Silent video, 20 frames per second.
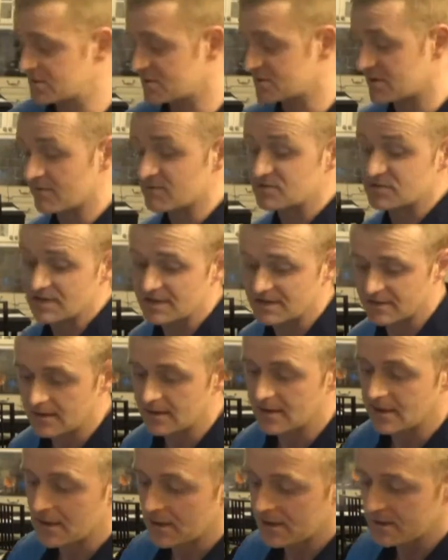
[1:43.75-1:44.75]
Because obviously,
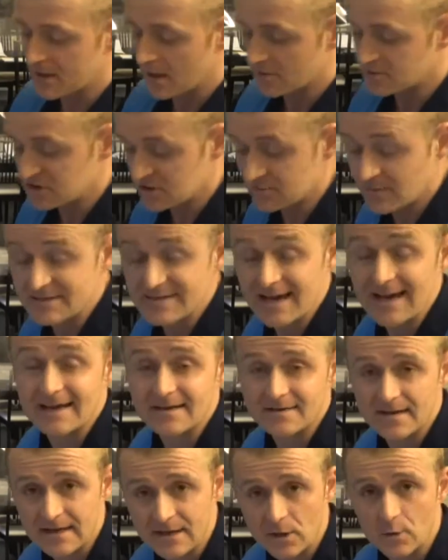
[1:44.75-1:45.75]
you know, some are
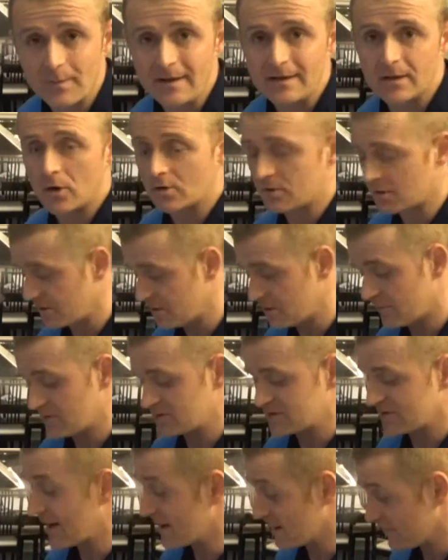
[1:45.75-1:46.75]
taking a little bit longer than
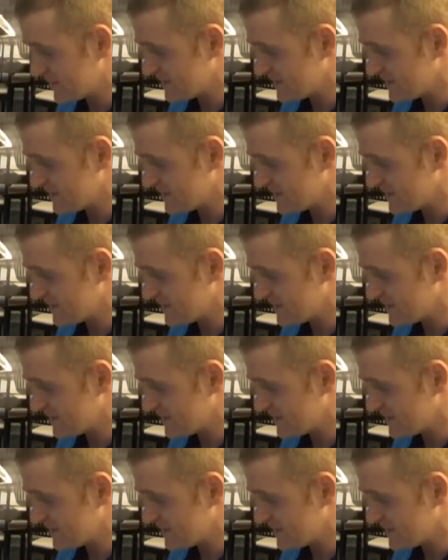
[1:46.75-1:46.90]
others, like the